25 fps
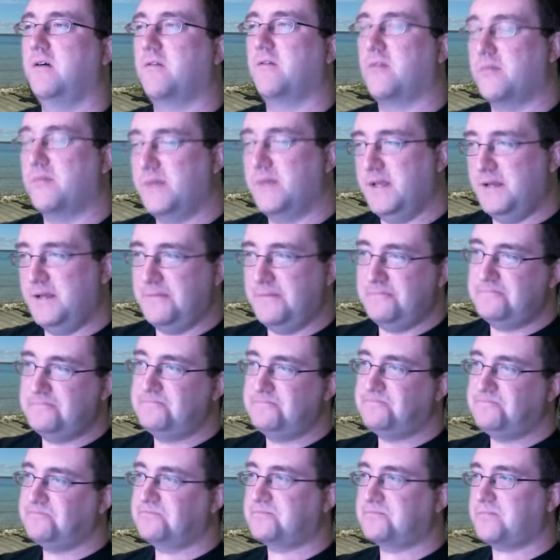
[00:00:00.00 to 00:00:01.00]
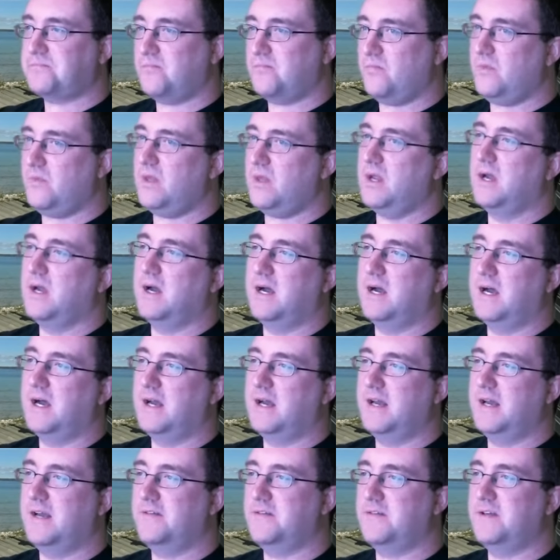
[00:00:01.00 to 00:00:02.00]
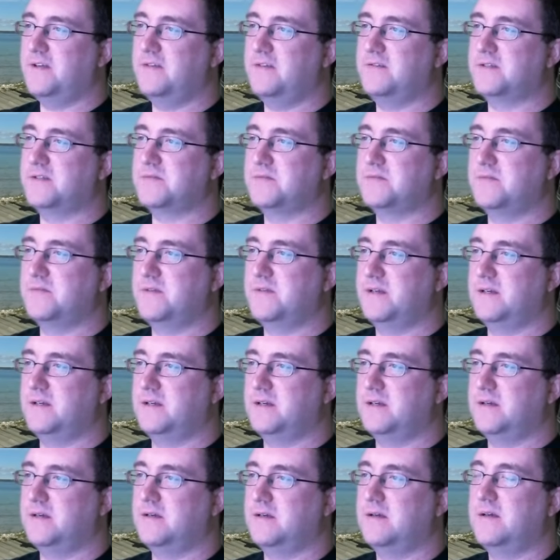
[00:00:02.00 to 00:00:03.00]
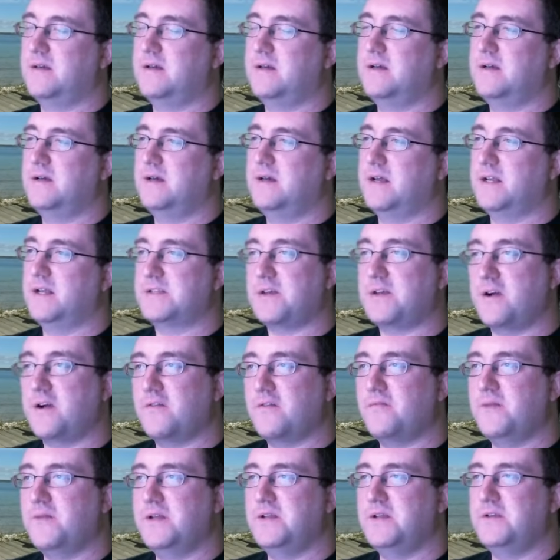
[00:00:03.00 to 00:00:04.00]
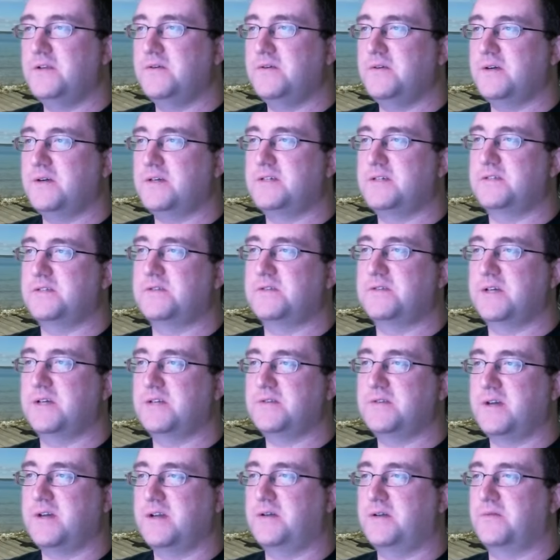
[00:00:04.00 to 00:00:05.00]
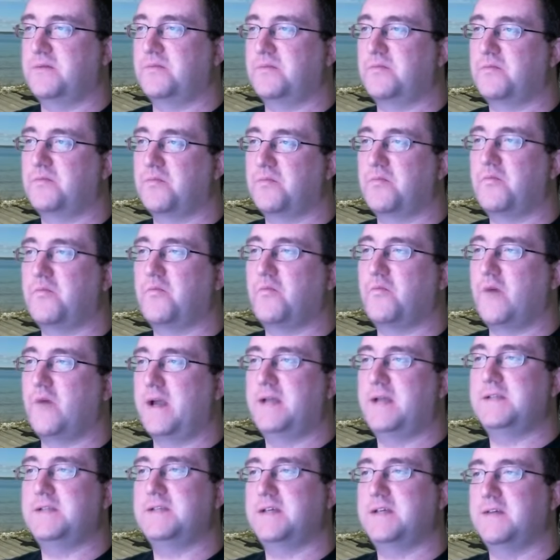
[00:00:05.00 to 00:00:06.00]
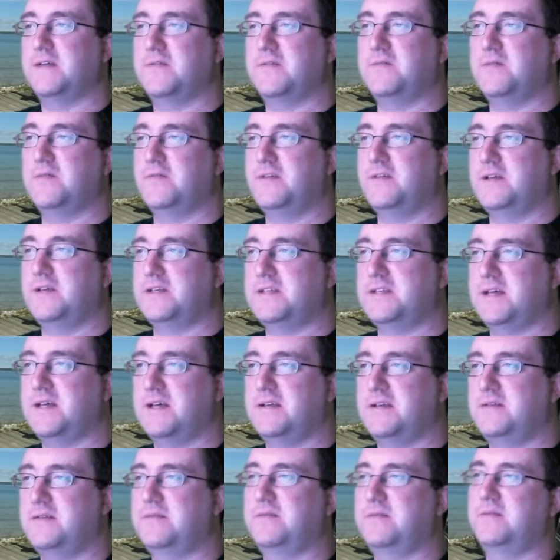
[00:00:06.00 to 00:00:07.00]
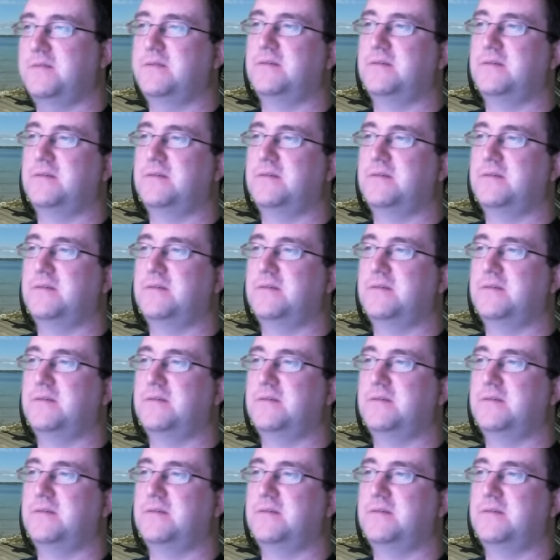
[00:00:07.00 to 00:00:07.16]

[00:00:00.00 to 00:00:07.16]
For me, I have to give this movie, and it's hard for me to do it because usually I try to wait to give a movie a 10.